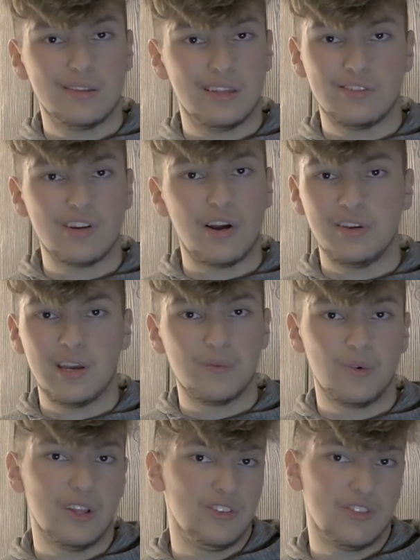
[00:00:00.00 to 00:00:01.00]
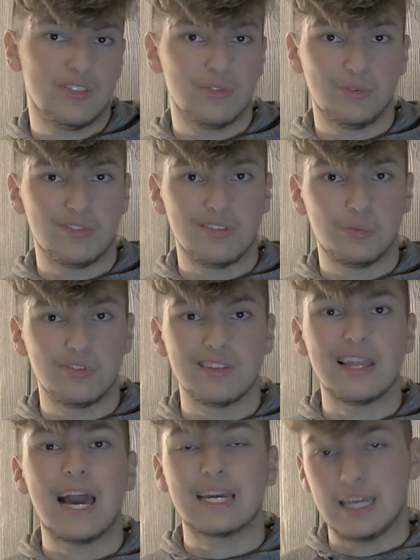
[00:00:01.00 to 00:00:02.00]
the Xiaoyi M1 it was
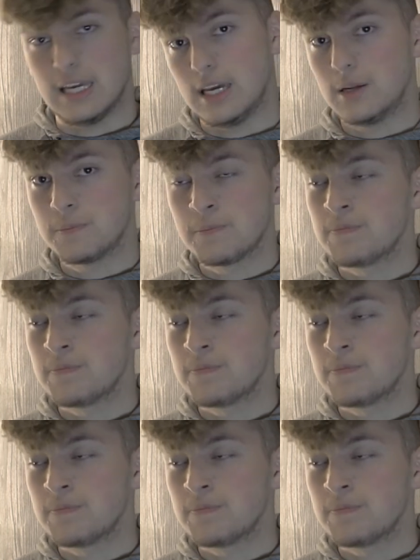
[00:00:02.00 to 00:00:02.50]
lacking it.